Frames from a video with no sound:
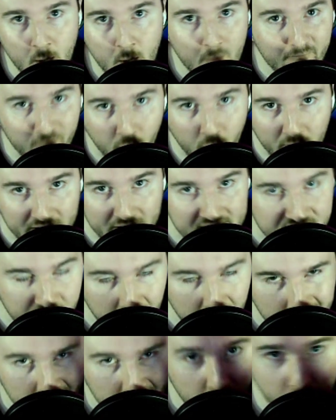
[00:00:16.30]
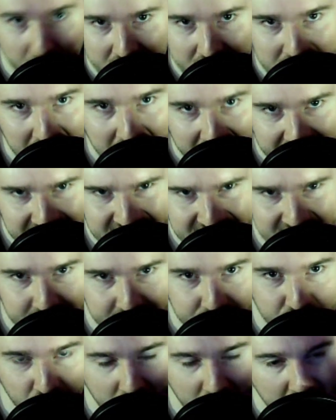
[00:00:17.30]
Before I get started, go ahead, like and
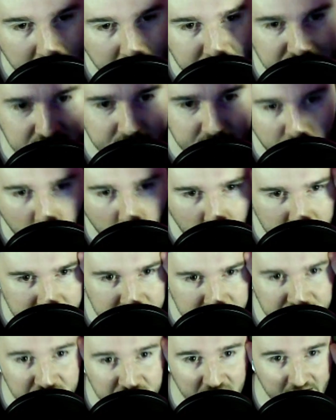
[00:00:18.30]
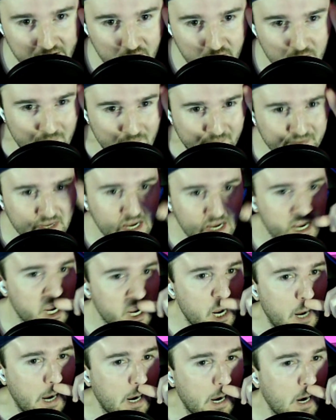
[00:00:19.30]
subscribe, support the channel.
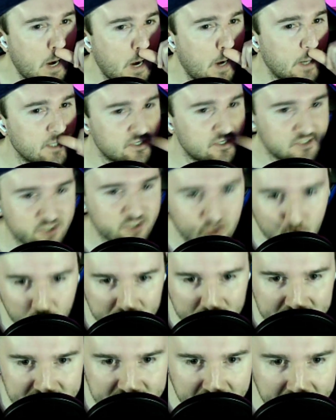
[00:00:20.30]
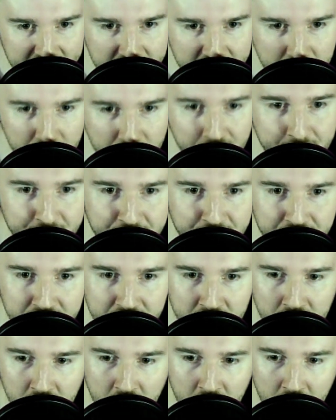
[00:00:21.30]
Just a quick side note,
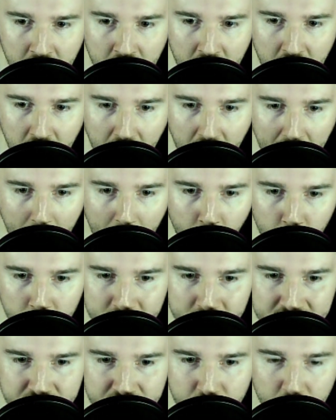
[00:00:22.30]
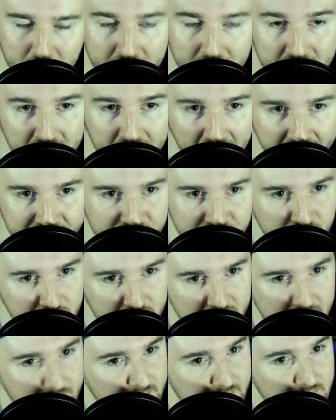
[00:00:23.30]
I will be doing a live
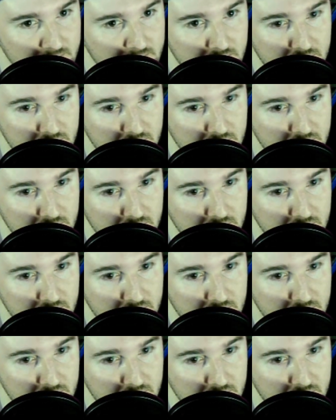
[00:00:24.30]
stream